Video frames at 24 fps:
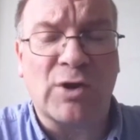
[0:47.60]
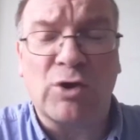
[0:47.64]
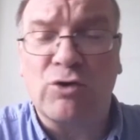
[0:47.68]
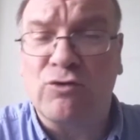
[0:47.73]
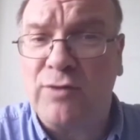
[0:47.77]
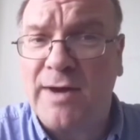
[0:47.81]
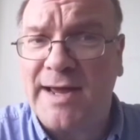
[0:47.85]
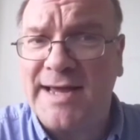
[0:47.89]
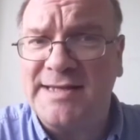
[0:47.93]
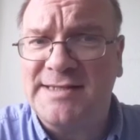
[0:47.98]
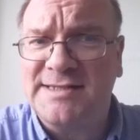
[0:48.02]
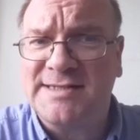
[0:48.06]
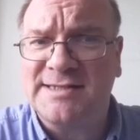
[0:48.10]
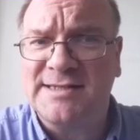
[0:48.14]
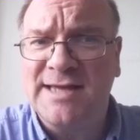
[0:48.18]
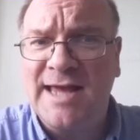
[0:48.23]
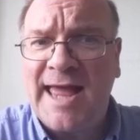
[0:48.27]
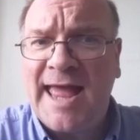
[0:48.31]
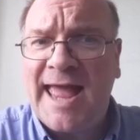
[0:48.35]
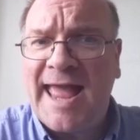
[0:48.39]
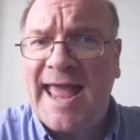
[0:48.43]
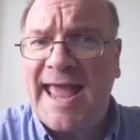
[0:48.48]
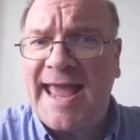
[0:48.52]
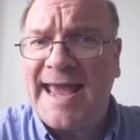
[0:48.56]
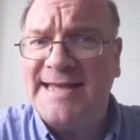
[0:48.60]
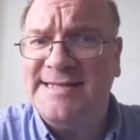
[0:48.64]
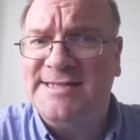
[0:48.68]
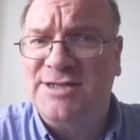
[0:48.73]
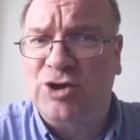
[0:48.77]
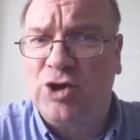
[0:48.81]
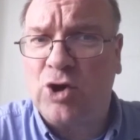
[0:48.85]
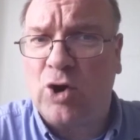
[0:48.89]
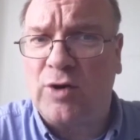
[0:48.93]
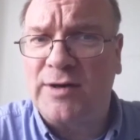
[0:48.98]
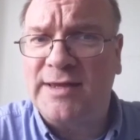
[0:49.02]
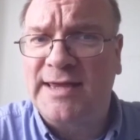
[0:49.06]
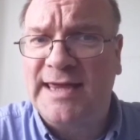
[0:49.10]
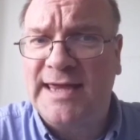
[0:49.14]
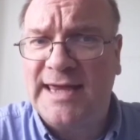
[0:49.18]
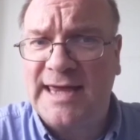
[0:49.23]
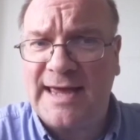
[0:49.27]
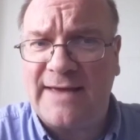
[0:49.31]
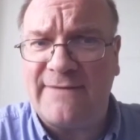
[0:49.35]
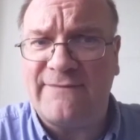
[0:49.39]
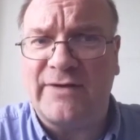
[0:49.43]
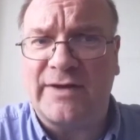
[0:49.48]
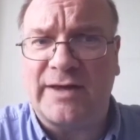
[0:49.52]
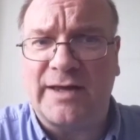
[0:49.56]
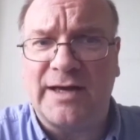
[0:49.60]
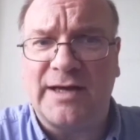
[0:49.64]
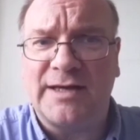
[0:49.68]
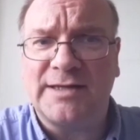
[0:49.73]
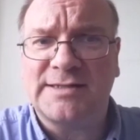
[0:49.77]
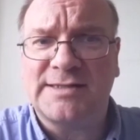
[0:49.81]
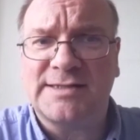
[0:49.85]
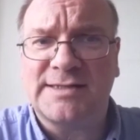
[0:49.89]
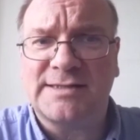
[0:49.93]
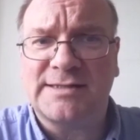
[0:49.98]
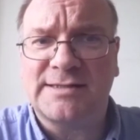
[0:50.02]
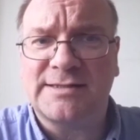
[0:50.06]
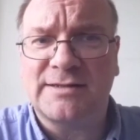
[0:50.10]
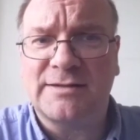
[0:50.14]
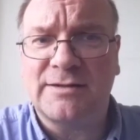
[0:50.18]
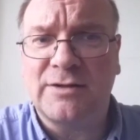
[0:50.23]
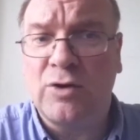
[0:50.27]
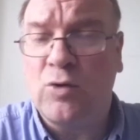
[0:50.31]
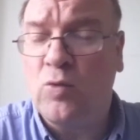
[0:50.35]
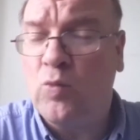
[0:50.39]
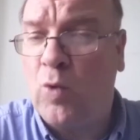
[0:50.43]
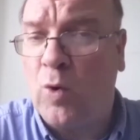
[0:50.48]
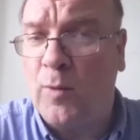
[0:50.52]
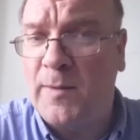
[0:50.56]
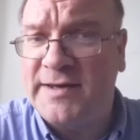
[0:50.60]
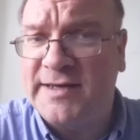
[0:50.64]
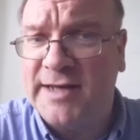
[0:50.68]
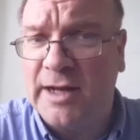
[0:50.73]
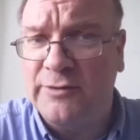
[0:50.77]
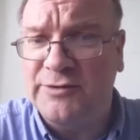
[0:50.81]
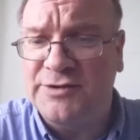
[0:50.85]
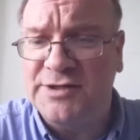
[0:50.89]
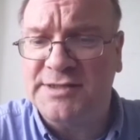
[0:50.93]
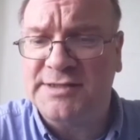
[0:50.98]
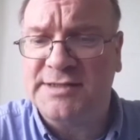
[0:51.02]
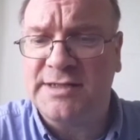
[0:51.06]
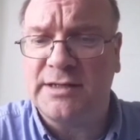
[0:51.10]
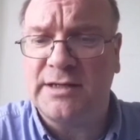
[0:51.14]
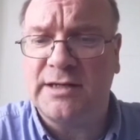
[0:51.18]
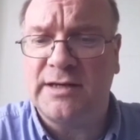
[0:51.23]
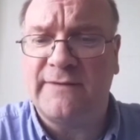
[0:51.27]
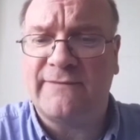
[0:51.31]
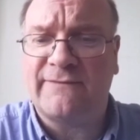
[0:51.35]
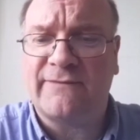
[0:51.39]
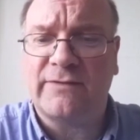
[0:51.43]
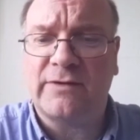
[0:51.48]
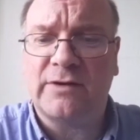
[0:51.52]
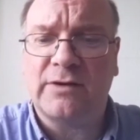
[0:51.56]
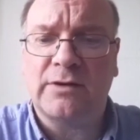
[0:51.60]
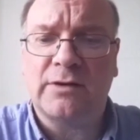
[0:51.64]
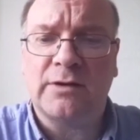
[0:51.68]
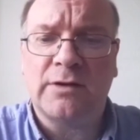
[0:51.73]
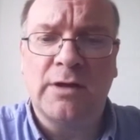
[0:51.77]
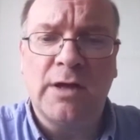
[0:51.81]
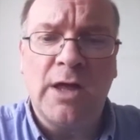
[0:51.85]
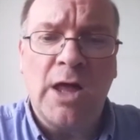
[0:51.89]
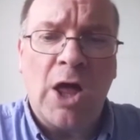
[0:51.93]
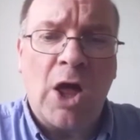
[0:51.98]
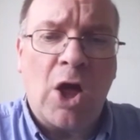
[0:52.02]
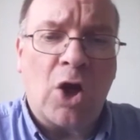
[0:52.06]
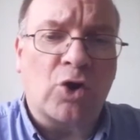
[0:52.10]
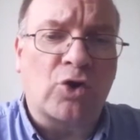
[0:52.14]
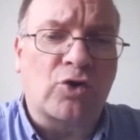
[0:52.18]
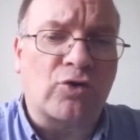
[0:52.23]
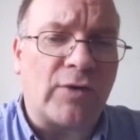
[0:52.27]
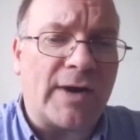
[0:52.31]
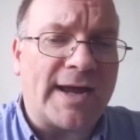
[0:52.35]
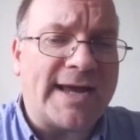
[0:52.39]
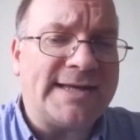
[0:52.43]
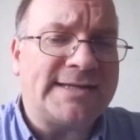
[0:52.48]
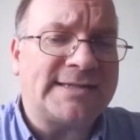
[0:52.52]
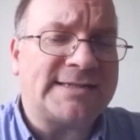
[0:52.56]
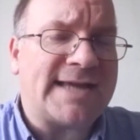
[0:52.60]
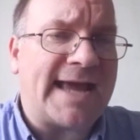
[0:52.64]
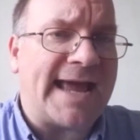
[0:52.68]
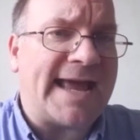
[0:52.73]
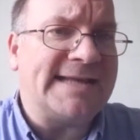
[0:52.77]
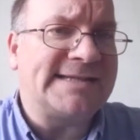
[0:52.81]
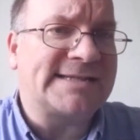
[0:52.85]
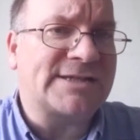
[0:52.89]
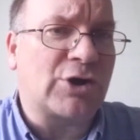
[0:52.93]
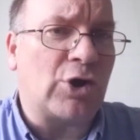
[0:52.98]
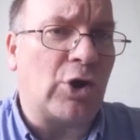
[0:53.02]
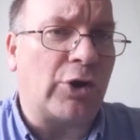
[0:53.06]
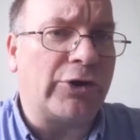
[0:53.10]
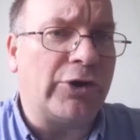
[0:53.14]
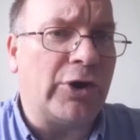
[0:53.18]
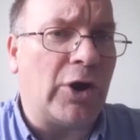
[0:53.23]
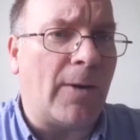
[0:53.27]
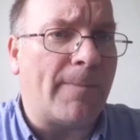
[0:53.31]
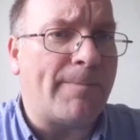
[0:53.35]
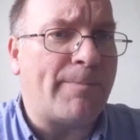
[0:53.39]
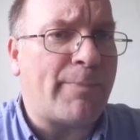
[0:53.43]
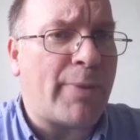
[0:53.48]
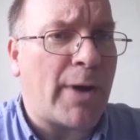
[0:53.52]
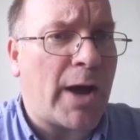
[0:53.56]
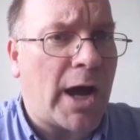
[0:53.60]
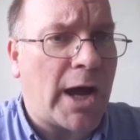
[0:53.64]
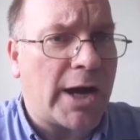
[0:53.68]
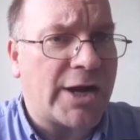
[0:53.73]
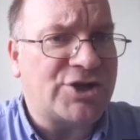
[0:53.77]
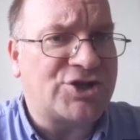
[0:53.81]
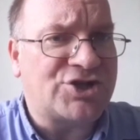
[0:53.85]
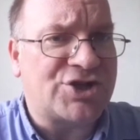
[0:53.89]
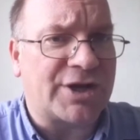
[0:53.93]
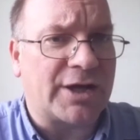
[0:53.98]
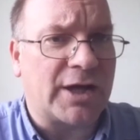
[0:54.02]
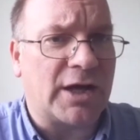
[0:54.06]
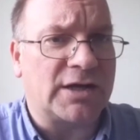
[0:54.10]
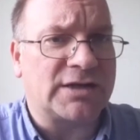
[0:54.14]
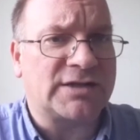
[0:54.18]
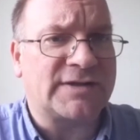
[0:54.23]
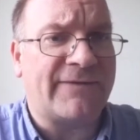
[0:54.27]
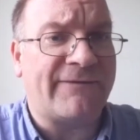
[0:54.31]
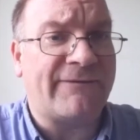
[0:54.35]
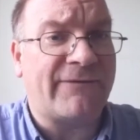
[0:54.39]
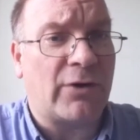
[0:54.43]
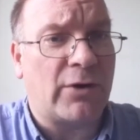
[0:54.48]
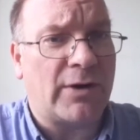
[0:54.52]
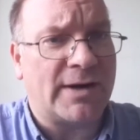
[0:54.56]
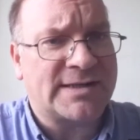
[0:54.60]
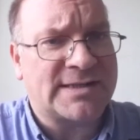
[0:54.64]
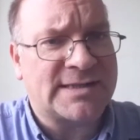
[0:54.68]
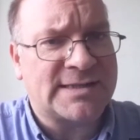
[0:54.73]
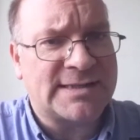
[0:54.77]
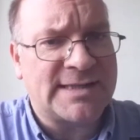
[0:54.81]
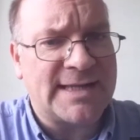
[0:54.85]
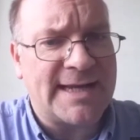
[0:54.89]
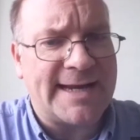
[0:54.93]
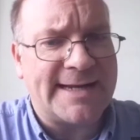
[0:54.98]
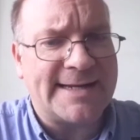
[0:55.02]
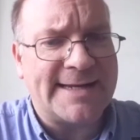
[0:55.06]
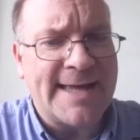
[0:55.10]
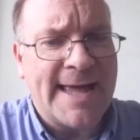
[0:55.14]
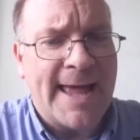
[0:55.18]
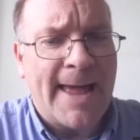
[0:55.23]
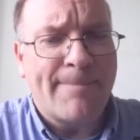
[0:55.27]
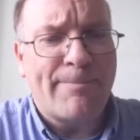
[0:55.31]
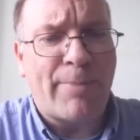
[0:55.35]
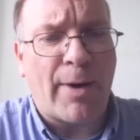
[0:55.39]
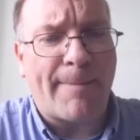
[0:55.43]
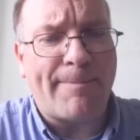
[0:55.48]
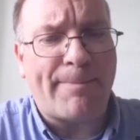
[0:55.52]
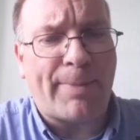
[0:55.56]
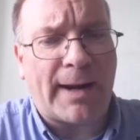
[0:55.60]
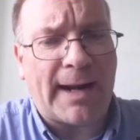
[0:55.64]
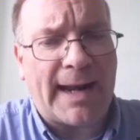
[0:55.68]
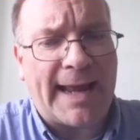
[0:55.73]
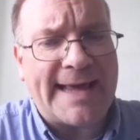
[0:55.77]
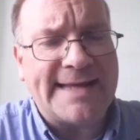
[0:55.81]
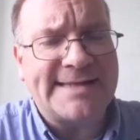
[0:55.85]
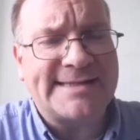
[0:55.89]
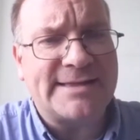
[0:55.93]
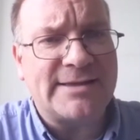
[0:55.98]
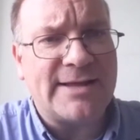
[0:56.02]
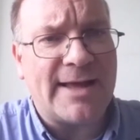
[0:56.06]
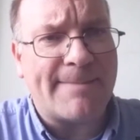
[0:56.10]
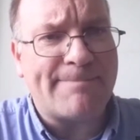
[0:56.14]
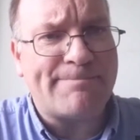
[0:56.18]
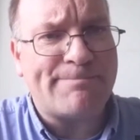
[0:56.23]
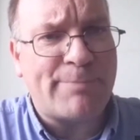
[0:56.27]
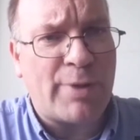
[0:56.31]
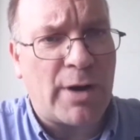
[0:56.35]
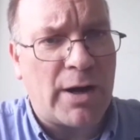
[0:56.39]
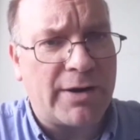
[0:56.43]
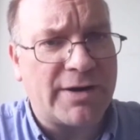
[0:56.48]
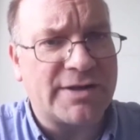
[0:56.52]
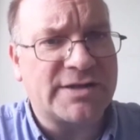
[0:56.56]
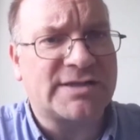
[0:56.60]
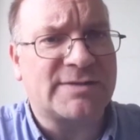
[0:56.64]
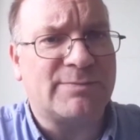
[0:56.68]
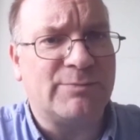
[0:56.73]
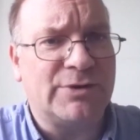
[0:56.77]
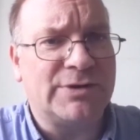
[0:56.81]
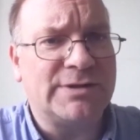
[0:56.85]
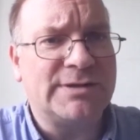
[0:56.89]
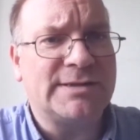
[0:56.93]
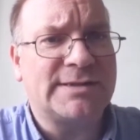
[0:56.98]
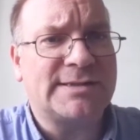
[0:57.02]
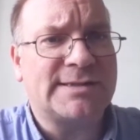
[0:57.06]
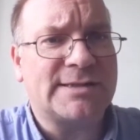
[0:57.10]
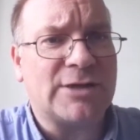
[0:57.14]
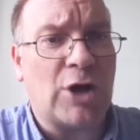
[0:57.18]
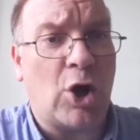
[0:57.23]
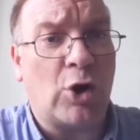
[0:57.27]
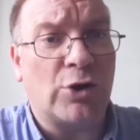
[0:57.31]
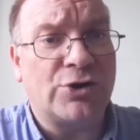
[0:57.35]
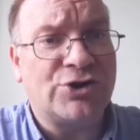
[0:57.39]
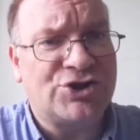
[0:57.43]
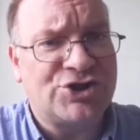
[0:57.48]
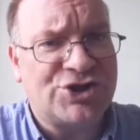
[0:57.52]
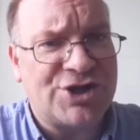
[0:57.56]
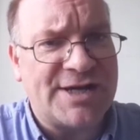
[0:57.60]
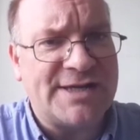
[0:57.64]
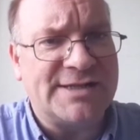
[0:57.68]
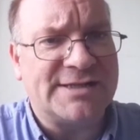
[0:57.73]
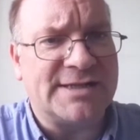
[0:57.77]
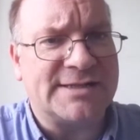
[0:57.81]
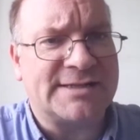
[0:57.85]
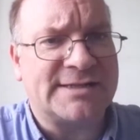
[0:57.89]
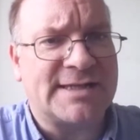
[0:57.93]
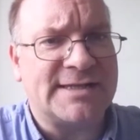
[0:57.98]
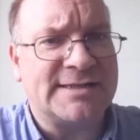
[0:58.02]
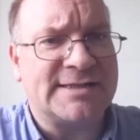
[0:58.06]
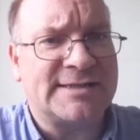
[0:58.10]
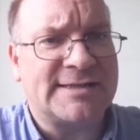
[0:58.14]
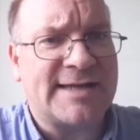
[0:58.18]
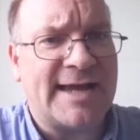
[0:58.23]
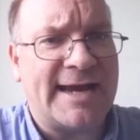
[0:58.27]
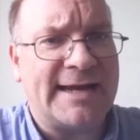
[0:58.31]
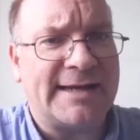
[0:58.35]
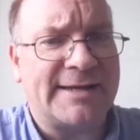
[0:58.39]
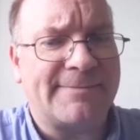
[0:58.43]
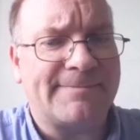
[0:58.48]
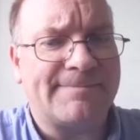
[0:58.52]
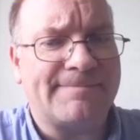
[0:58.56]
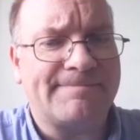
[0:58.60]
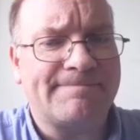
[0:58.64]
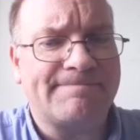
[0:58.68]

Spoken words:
Grace is God giving us what we don't deserve. Grace is God not punishing us for our sin, but placing that punishment on Jesus instead.